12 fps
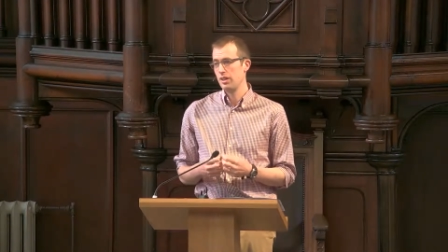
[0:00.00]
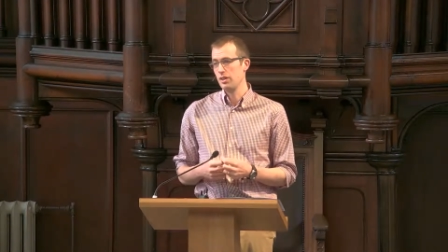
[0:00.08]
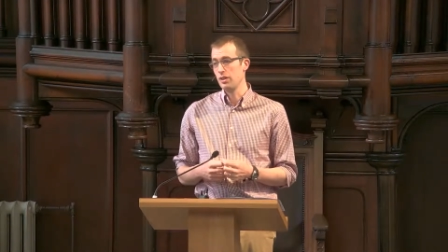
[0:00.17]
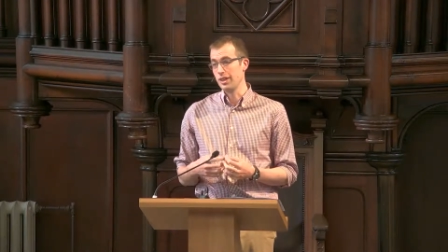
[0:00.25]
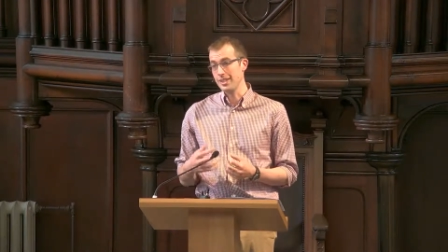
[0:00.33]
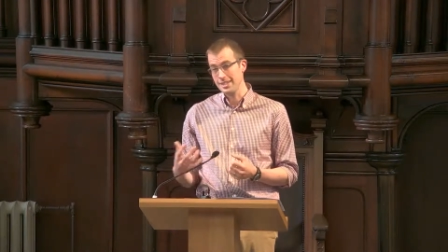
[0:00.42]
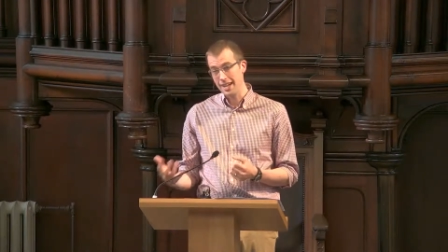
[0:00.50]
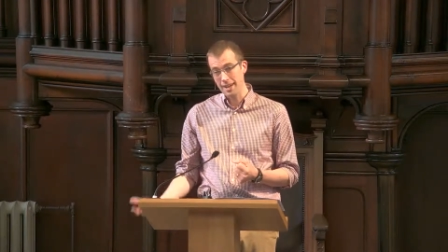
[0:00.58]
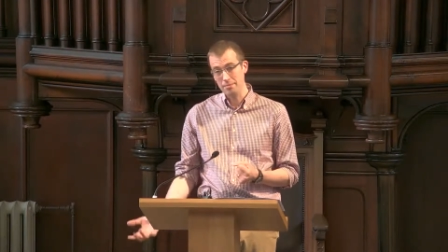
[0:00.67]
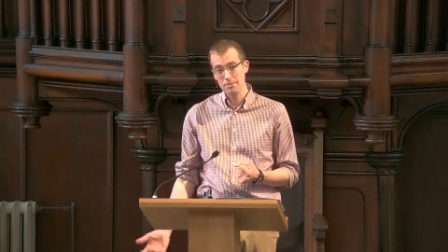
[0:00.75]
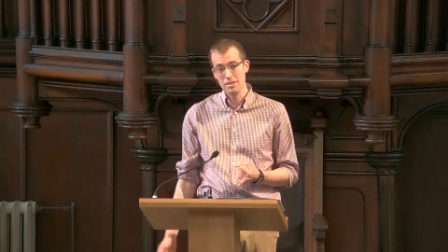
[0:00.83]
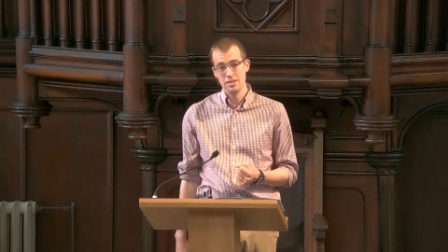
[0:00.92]
your
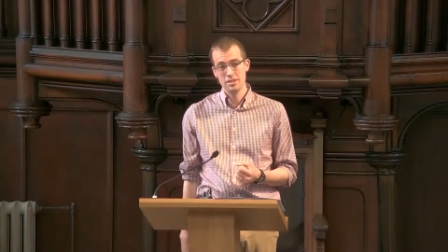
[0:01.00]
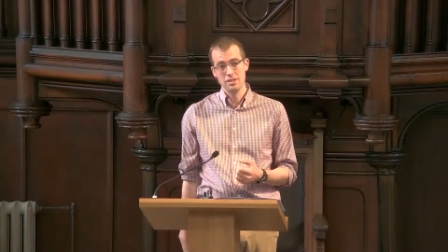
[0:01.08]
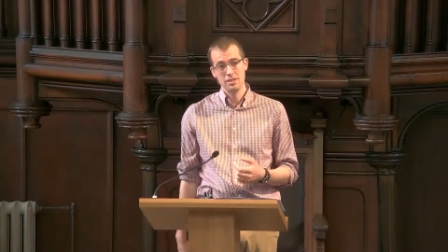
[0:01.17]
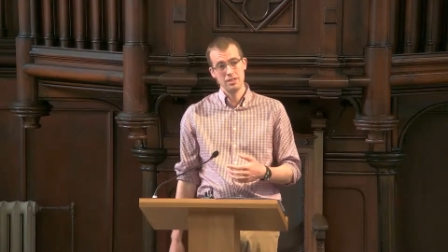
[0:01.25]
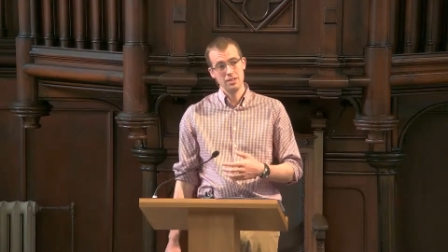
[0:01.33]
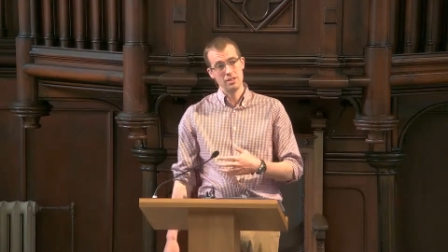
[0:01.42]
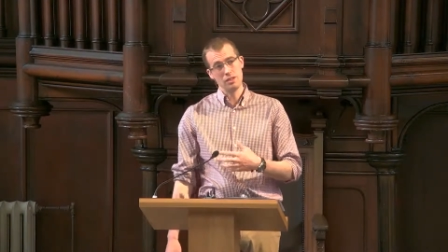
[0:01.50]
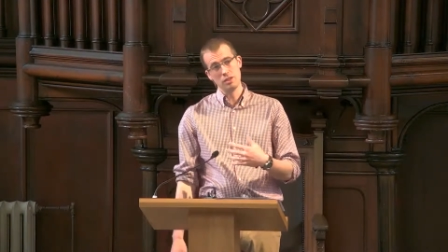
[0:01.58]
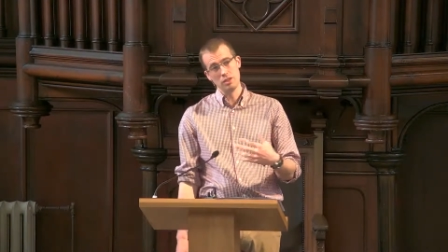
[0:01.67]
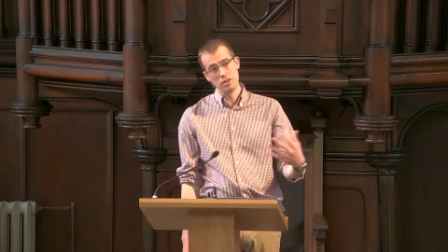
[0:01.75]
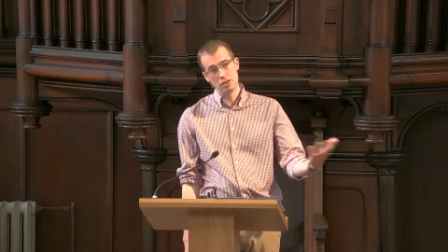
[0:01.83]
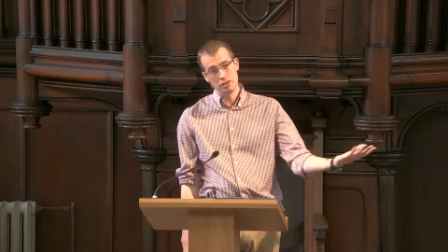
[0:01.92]
exams, your
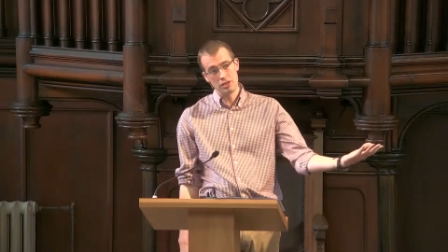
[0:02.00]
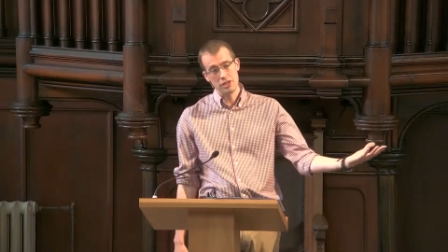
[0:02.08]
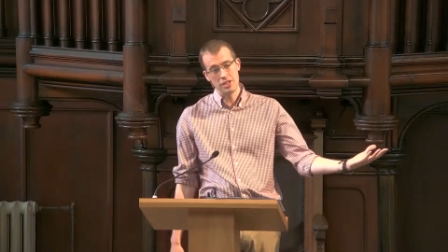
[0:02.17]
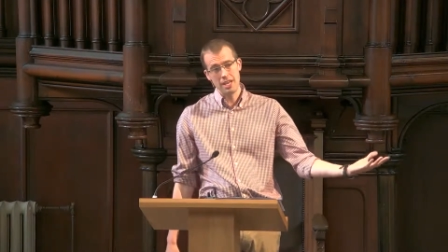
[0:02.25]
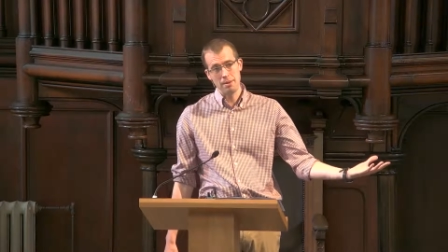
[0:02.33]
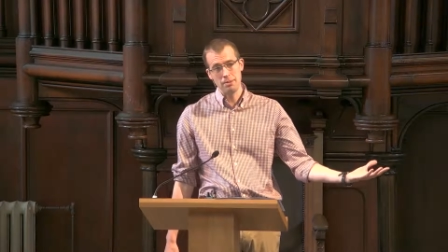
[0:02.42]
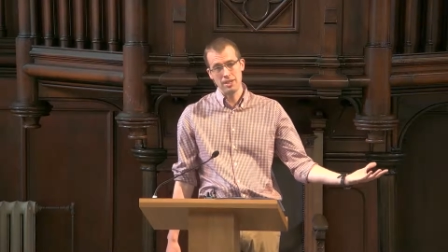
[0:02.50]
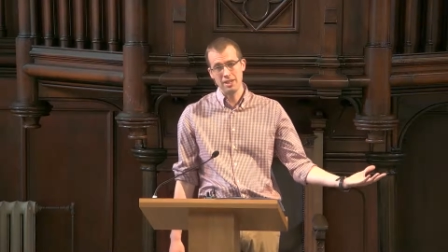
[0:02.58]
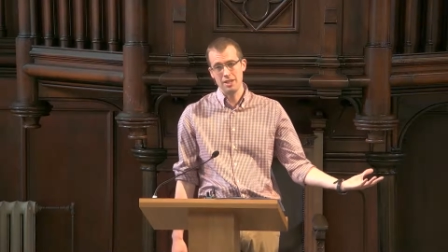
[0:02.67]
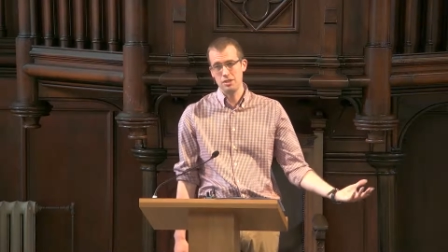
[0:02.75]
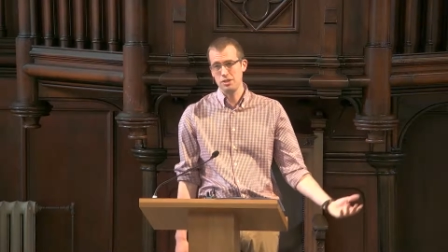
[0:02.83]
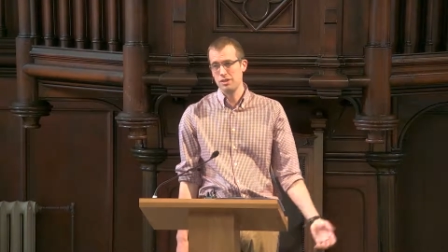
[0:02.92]
university
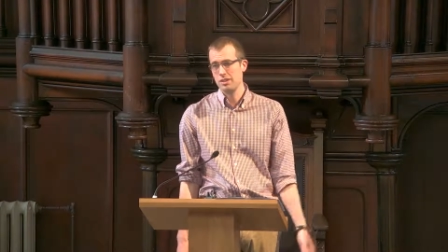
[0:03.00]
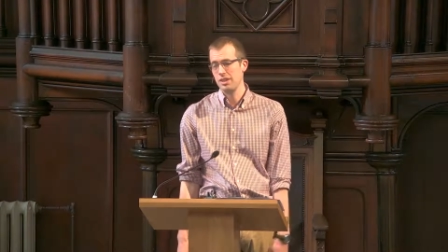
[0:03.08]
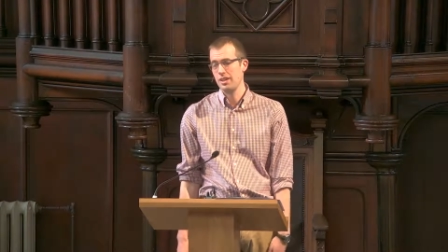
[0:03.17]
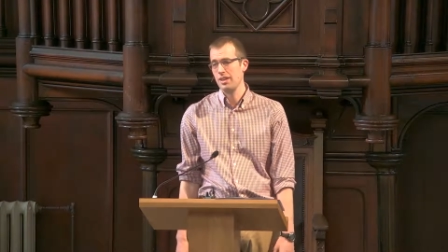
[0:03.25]
application,